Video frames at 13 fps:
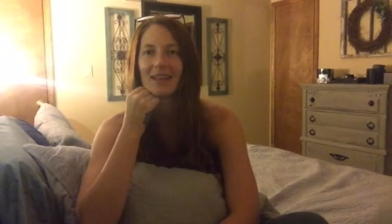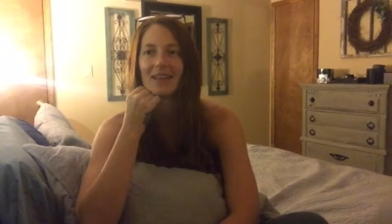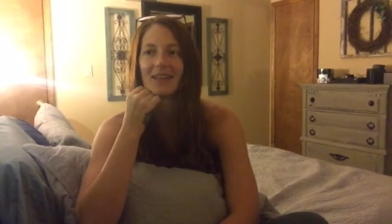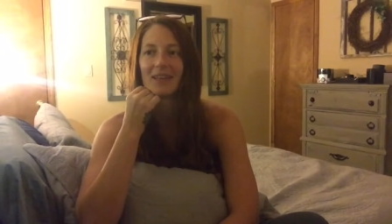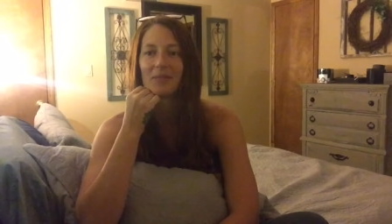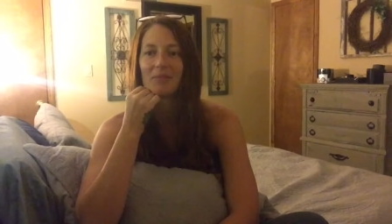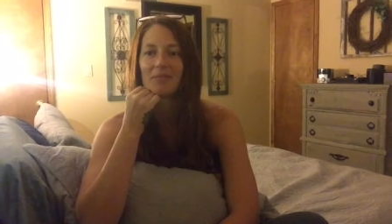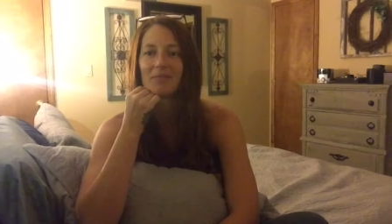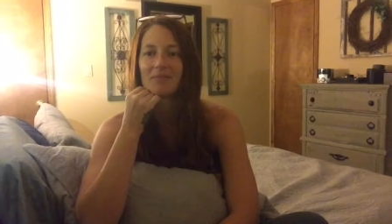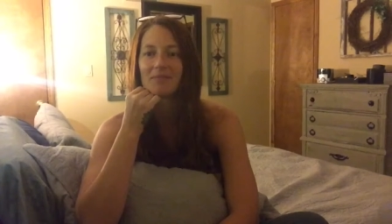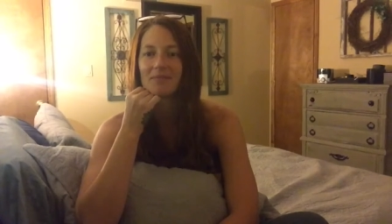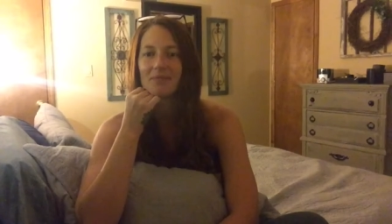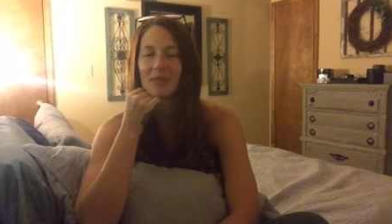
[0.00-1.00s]
um,
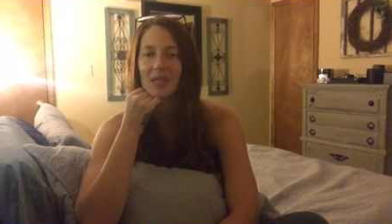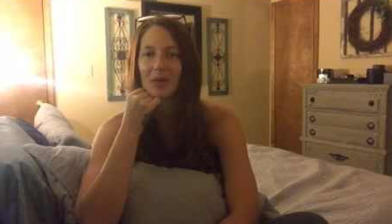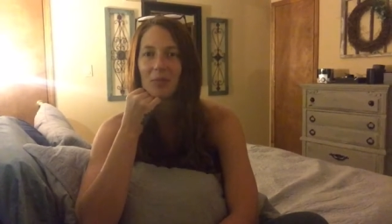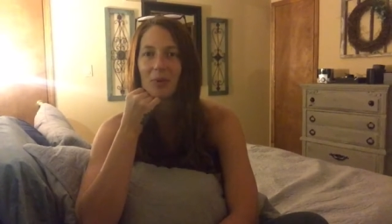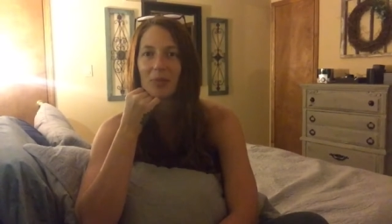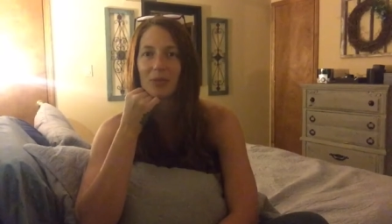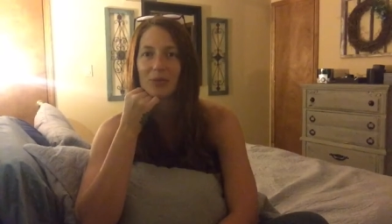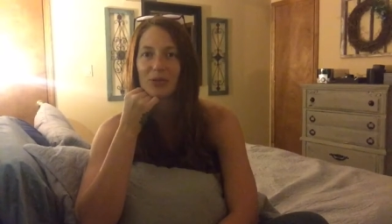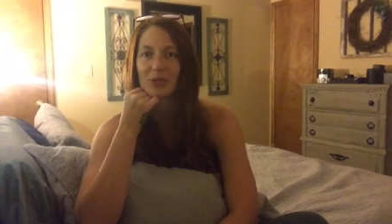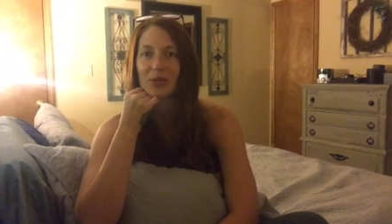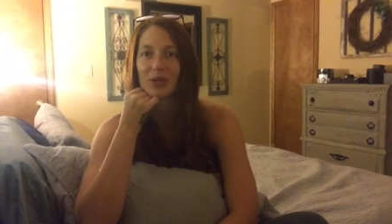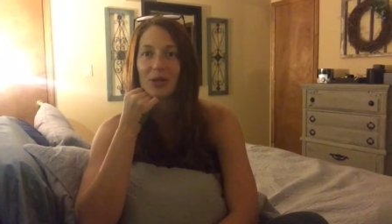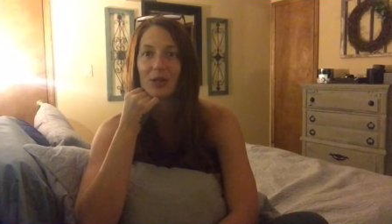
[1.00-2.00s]
you know, people
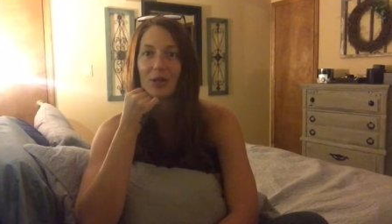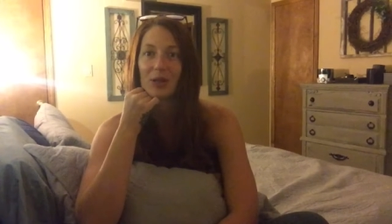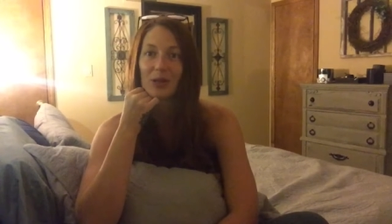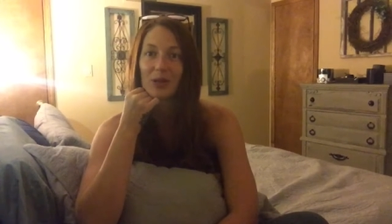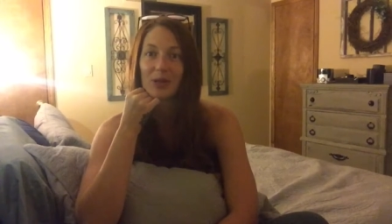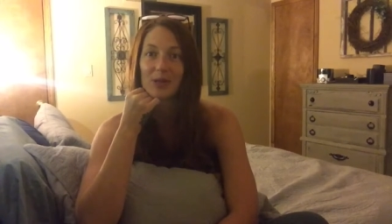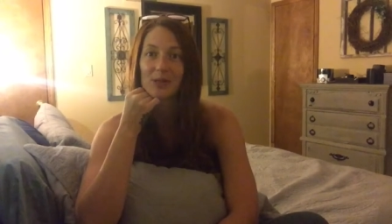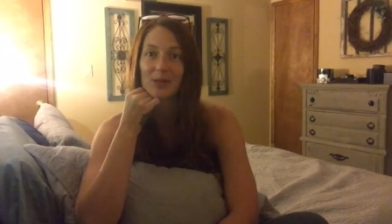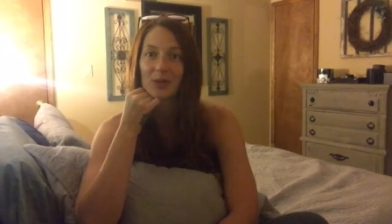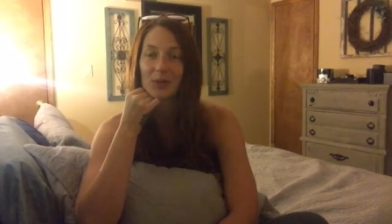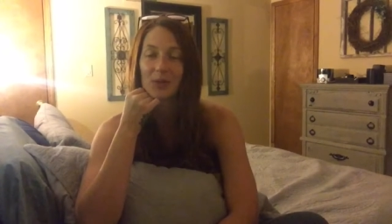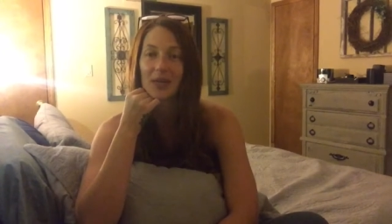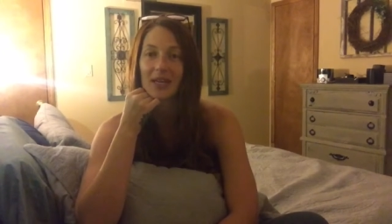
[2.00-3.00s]
should look a
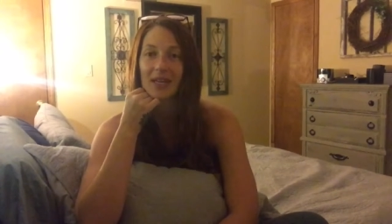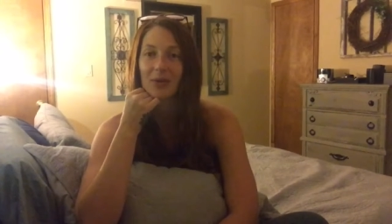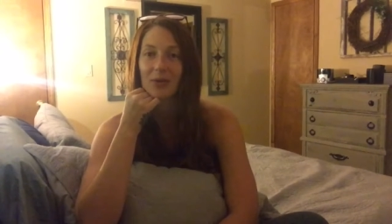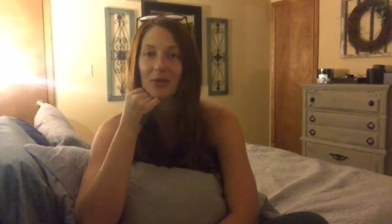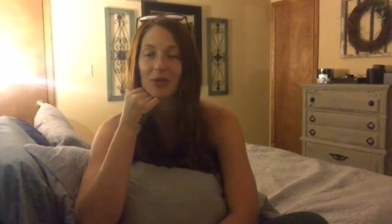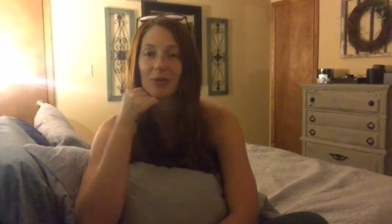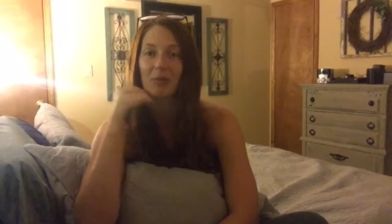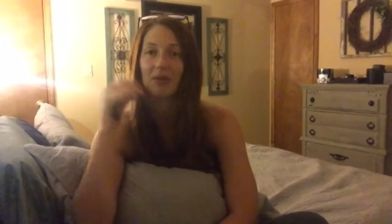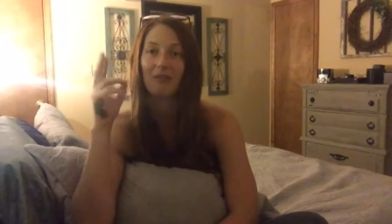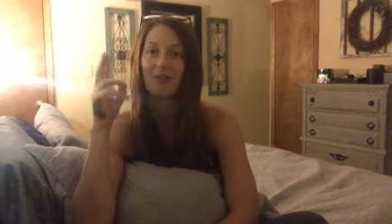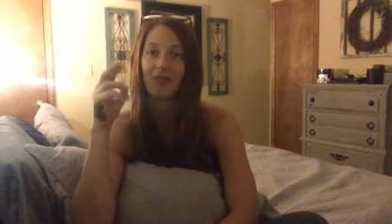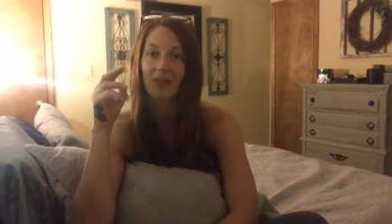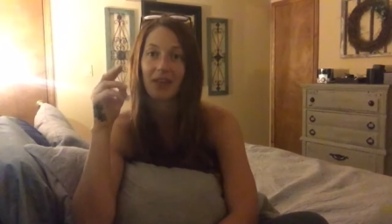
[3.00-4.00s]
certain way in order to be
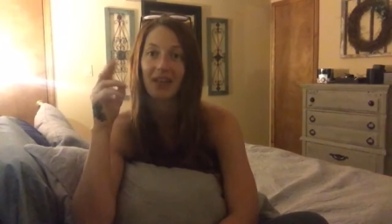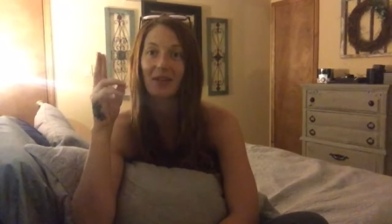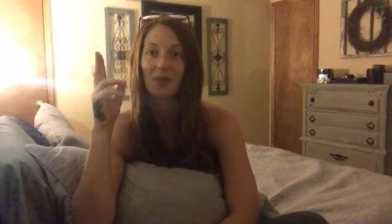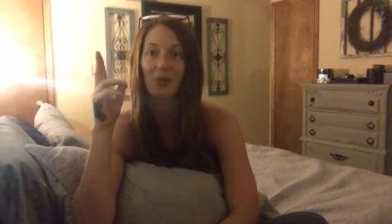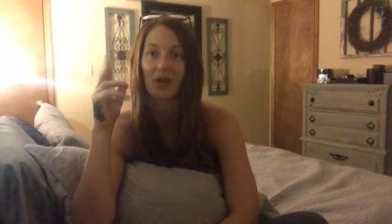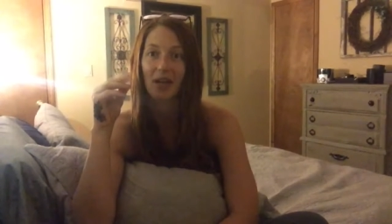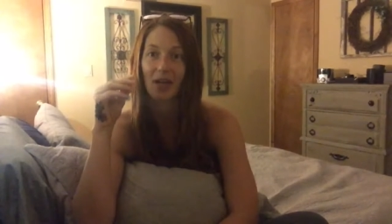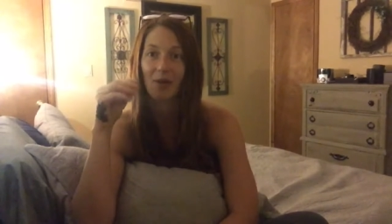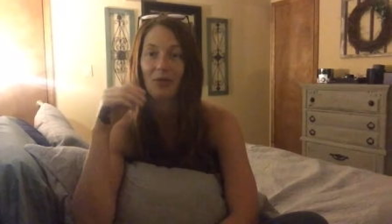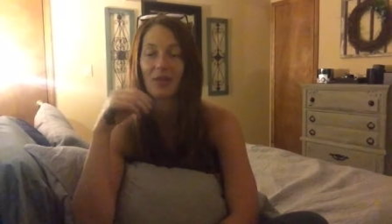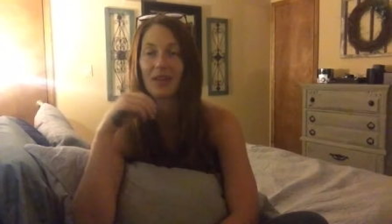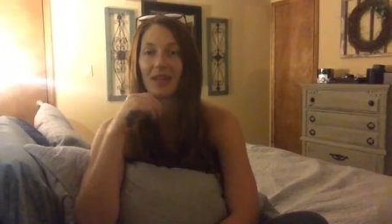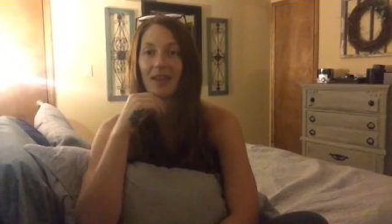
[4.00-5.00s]
fit or
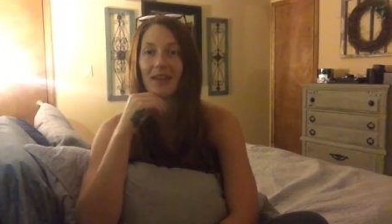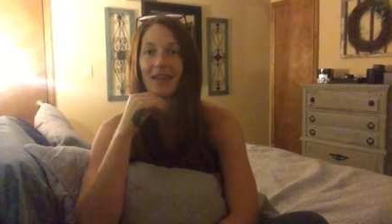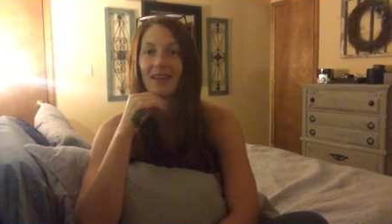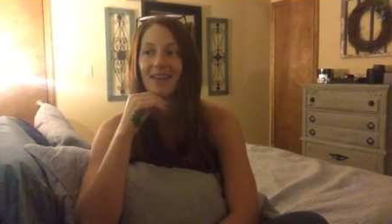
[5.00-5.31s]
healthy.